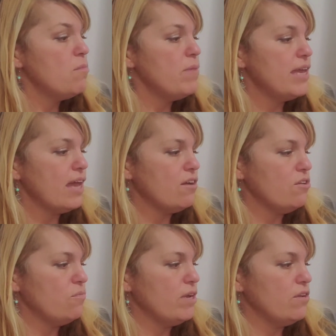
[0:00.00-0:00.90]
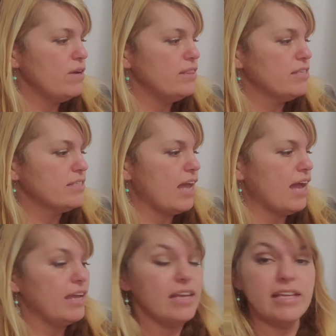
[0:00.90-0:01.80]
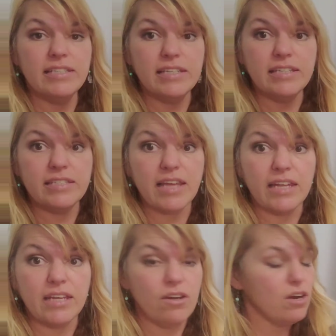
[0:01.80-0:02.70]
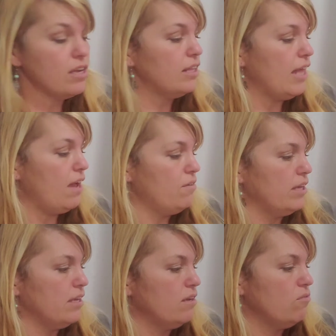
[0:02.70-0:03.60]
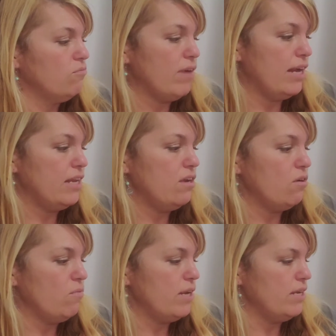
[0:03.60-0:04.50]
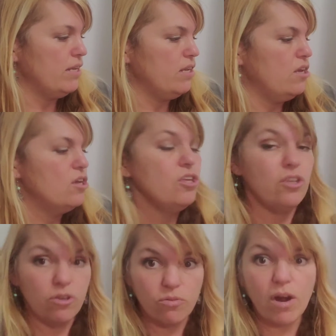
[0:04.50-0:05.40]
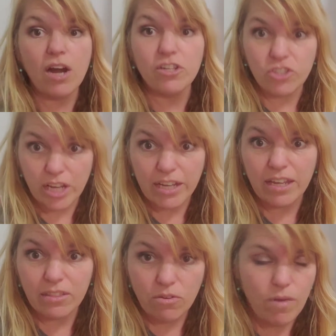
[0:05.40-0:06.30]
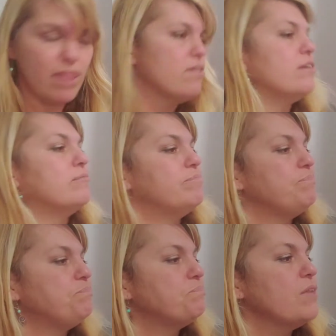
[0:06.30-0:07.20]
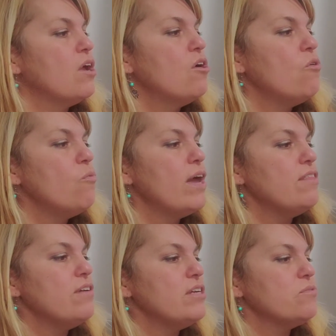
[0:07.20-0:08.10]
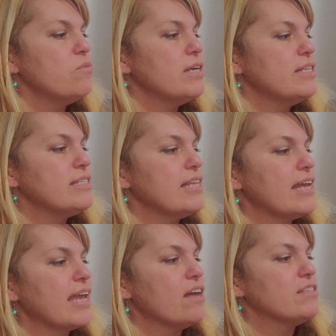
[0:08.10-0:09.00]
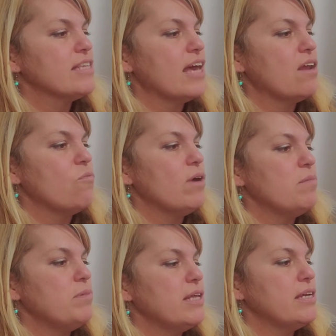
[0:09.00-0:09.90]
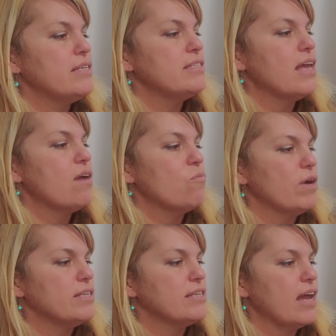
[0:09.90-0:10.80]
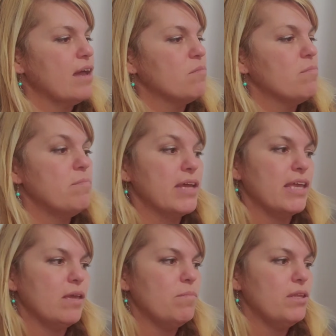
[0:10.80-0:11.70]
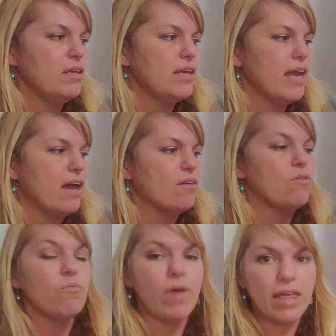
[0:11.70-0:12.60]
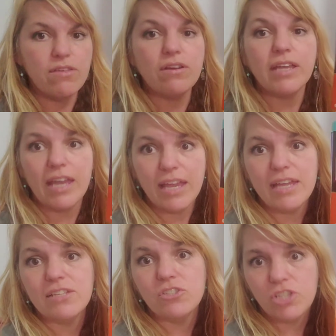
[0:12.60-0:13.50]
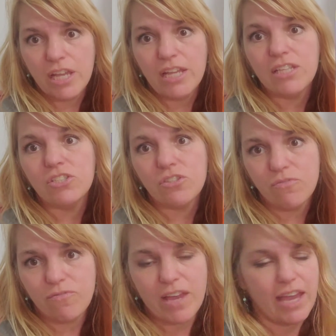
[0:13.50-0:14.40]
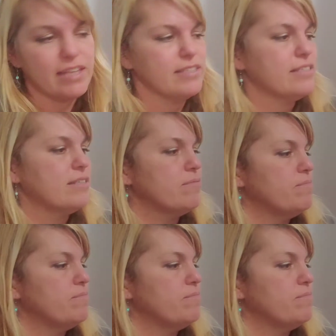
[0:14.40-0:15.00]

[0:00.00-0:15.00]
Peek out your window at the sky. Is it sunny or cloudy? Rainy or windy? You are checking the weather. Weather is what it's like outside at one place at one time. But keep a lookout. Weather can change fast.